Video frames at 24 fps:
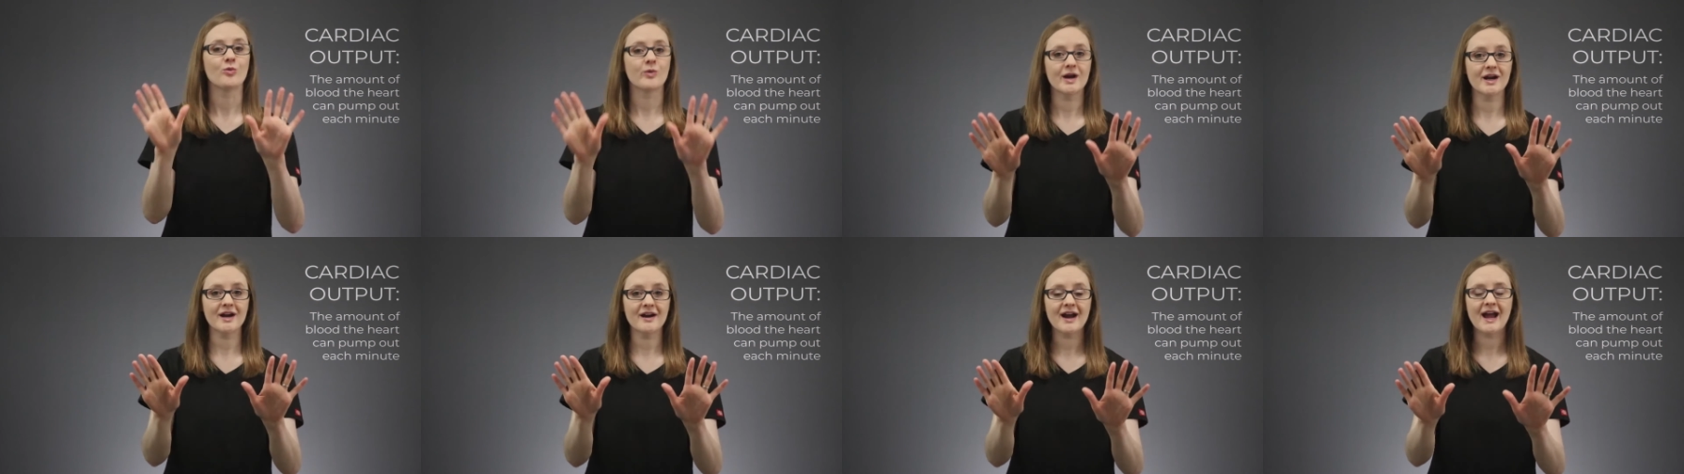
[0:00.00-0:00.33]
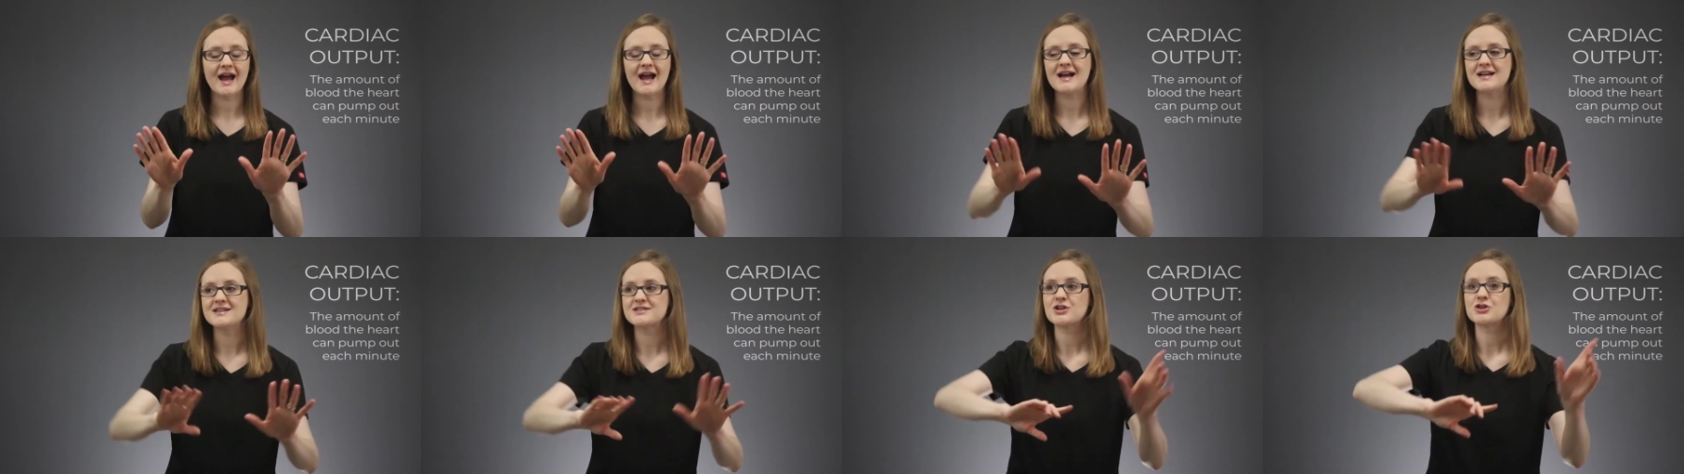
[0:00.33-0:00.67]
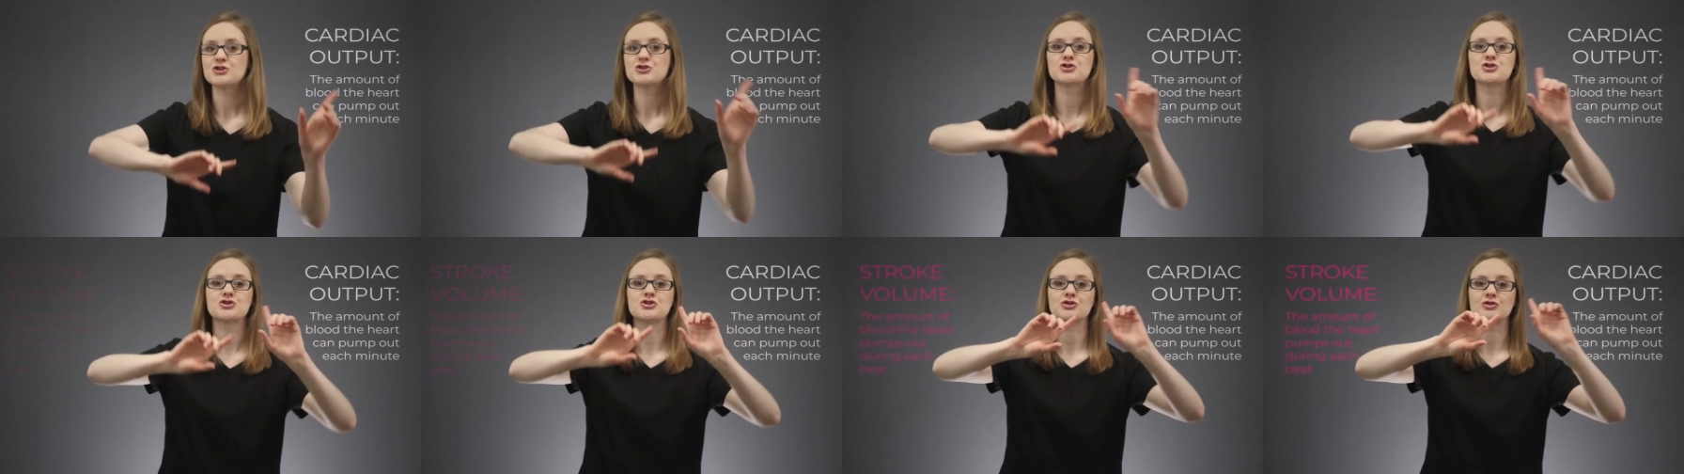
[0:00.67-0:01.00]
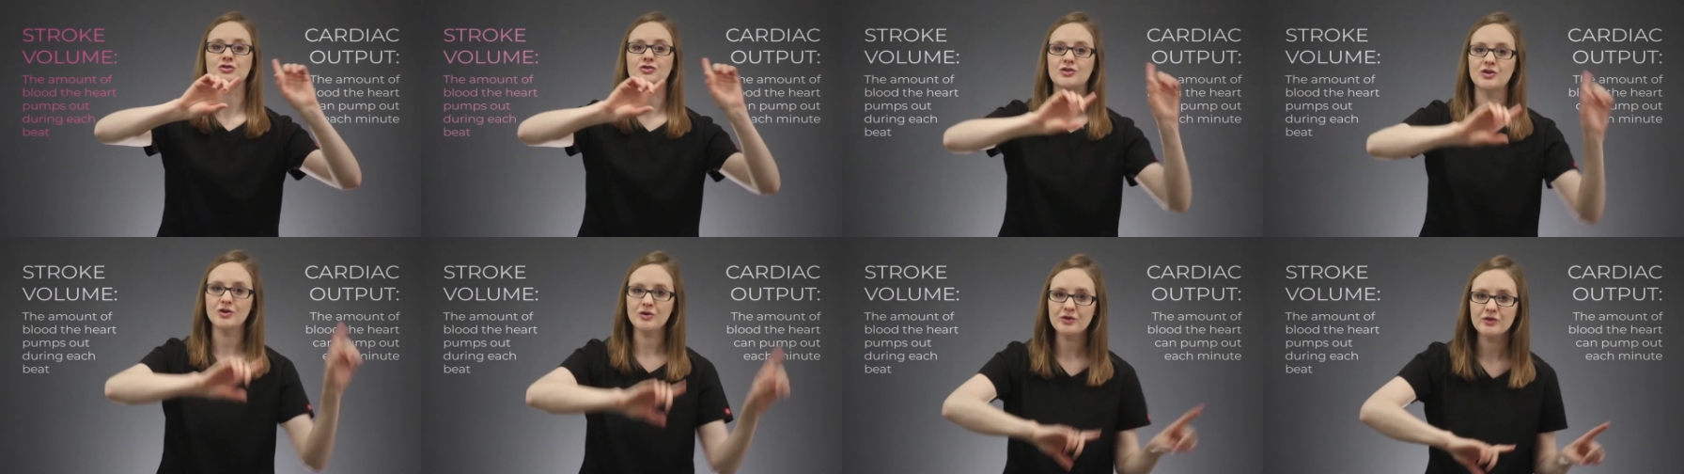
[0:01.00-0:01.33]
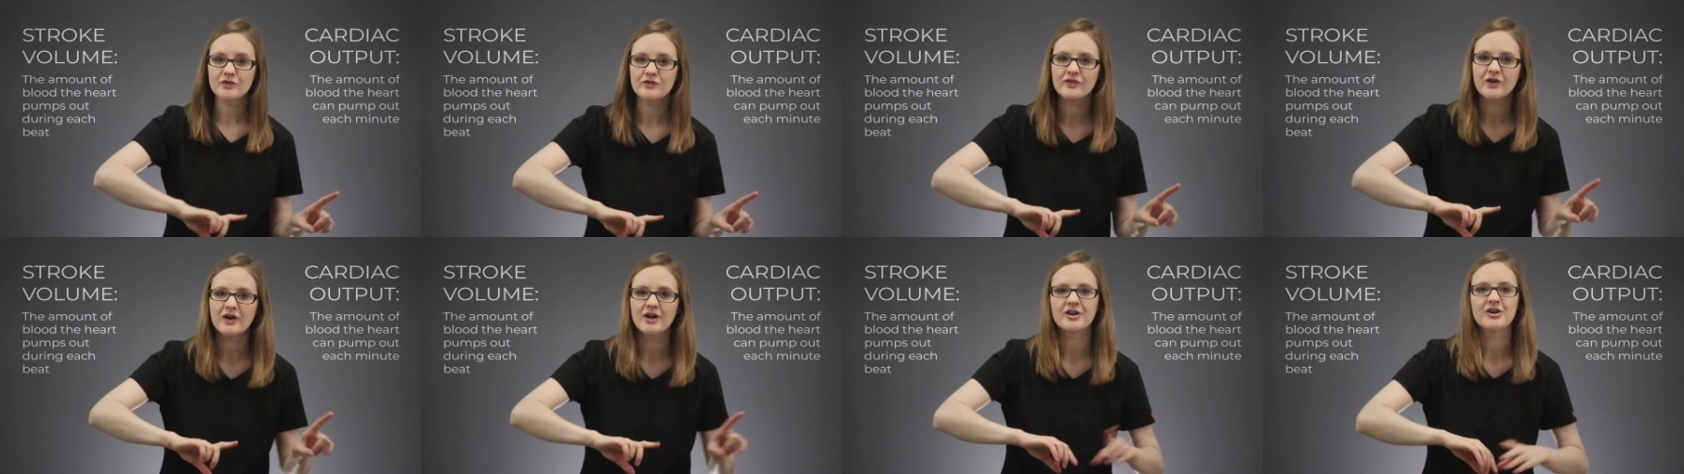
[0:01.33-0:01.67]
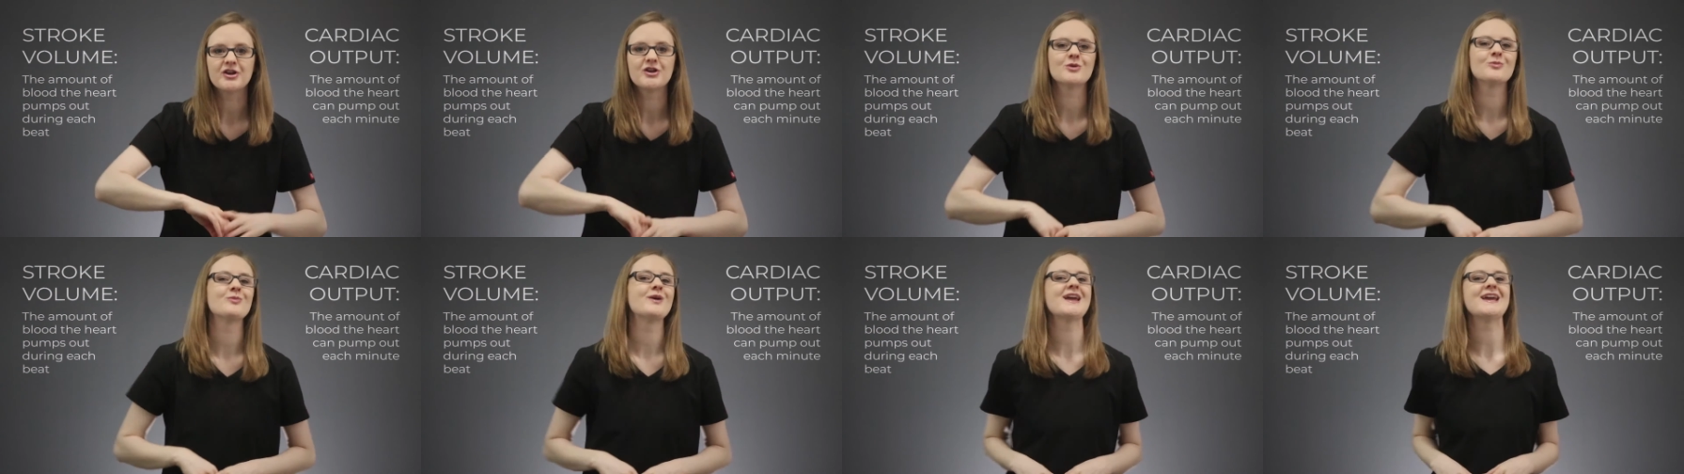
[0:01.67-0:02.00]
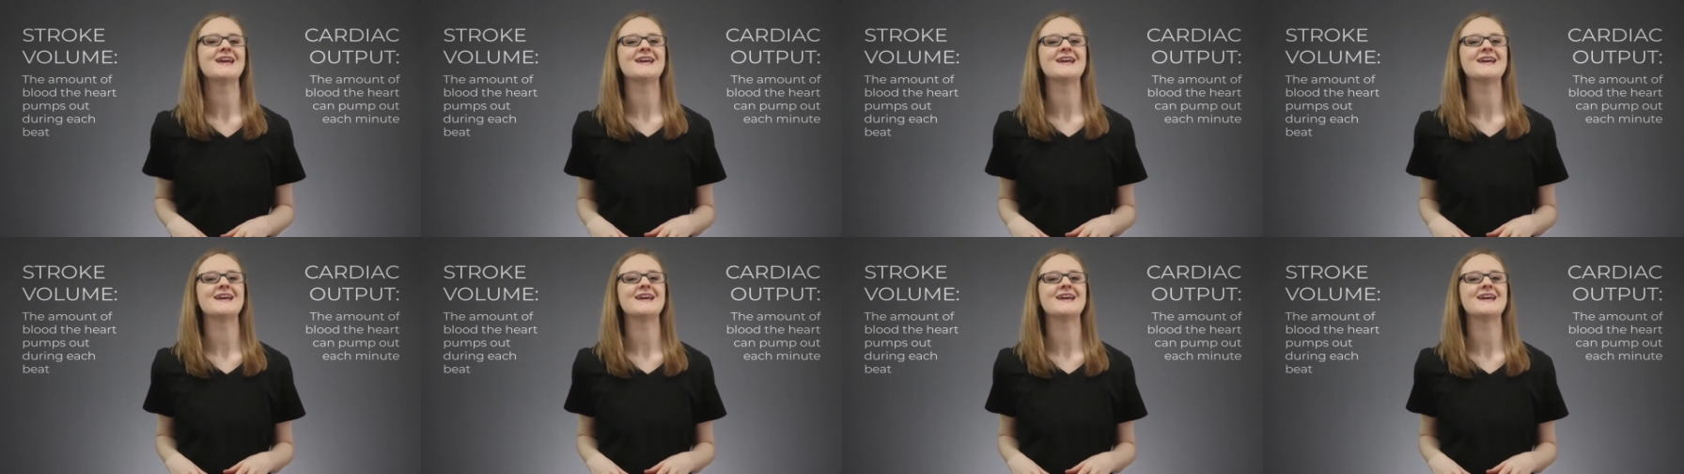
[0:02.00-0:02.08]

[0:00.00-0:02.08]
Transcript: Whereas stroke volume